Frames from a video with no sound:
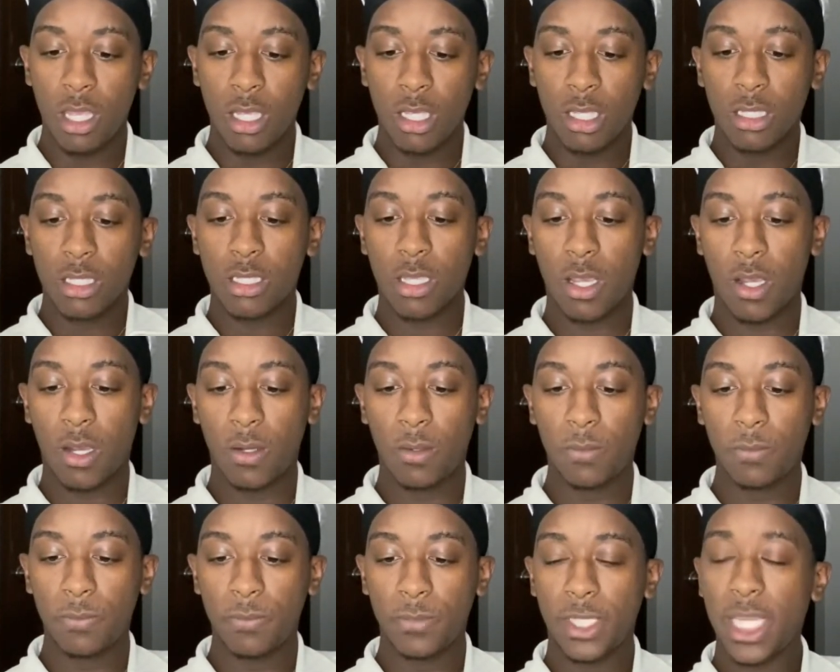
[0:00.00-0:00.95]

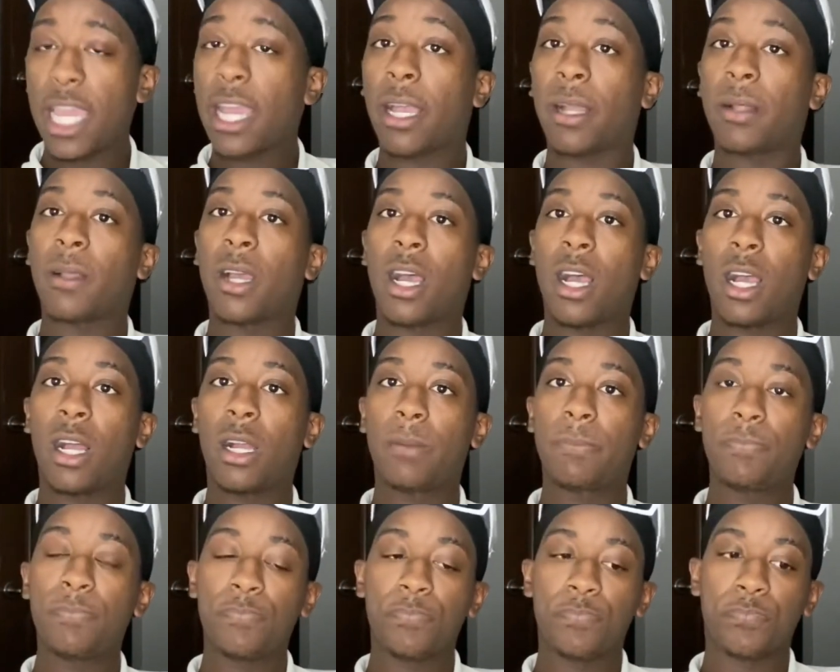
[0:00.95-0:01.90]
So yeah,
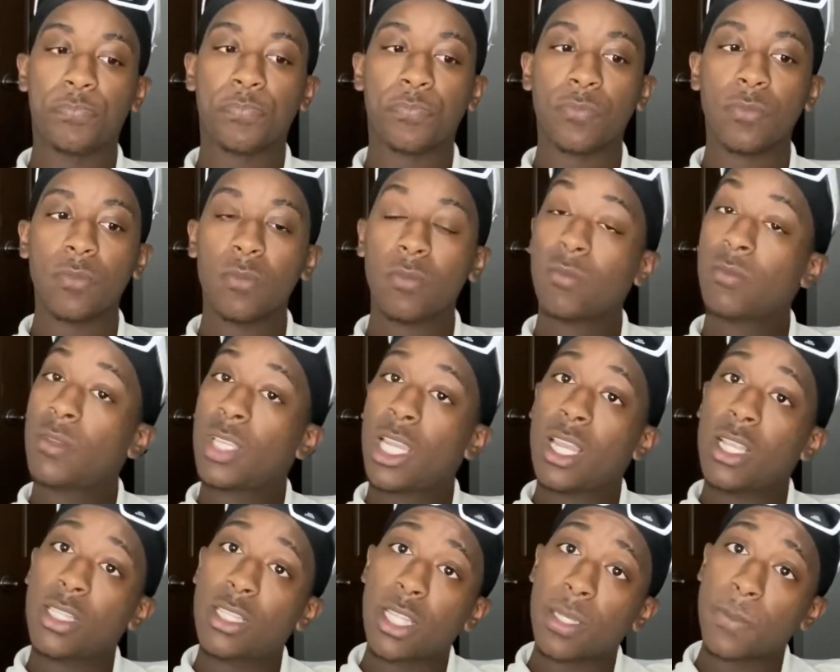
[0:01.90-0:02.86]

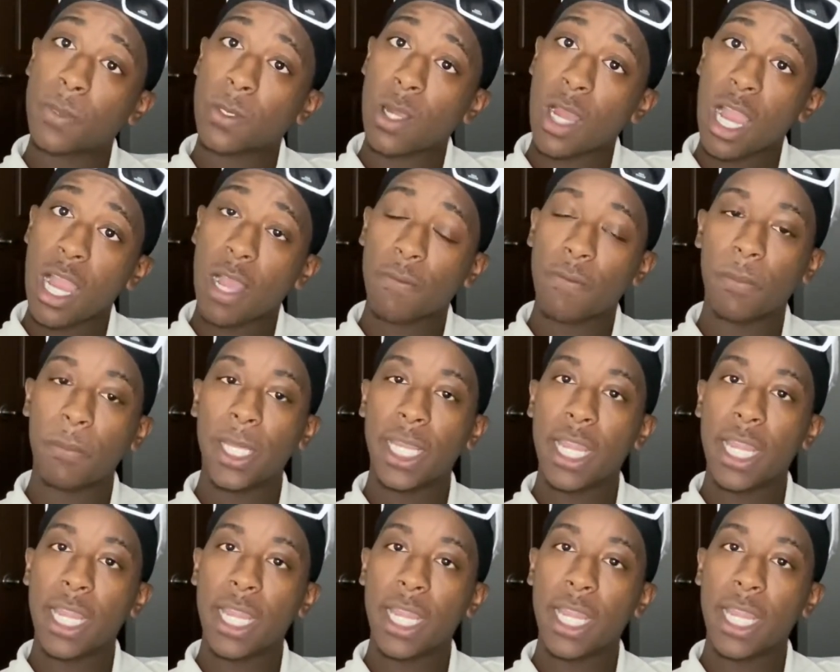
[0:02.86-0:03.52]
subscribe for me,